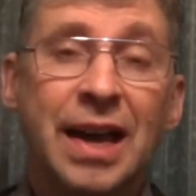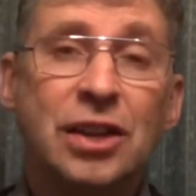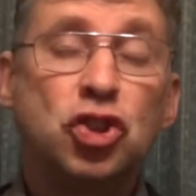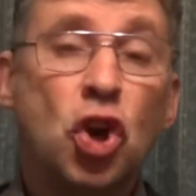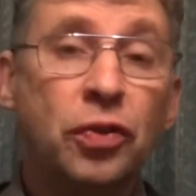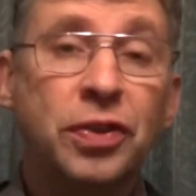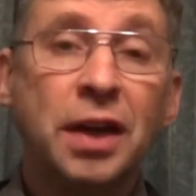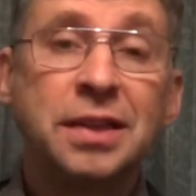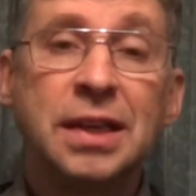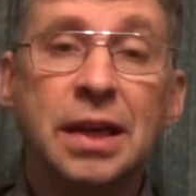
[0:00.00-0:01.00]
In John
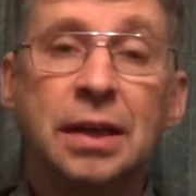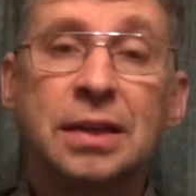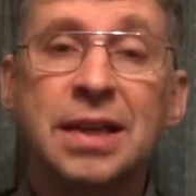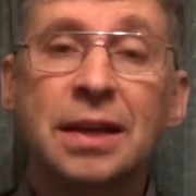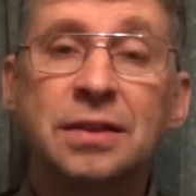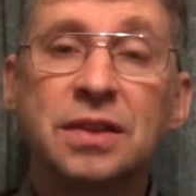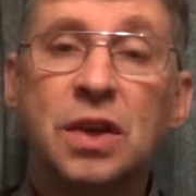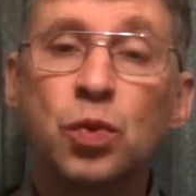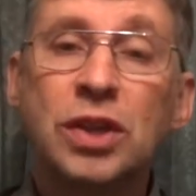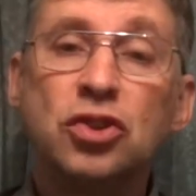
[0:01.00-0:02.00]
19 it tells us
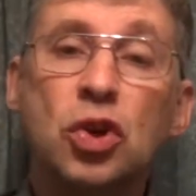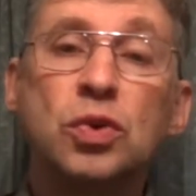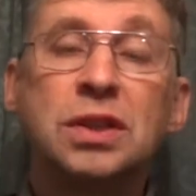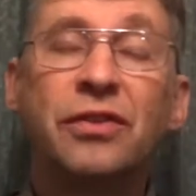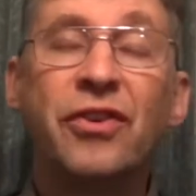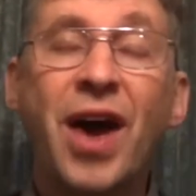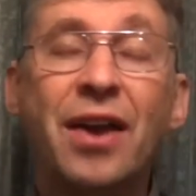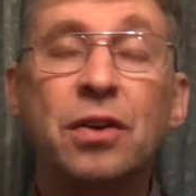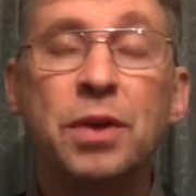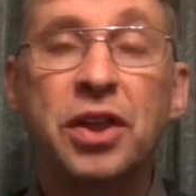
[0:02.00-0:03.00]
that when Joseph of
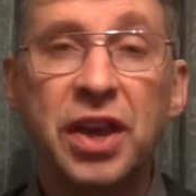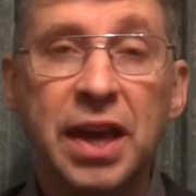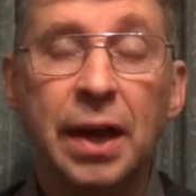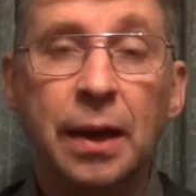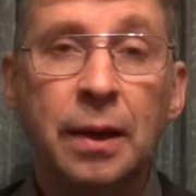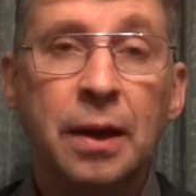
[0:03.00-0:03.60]
Arimathea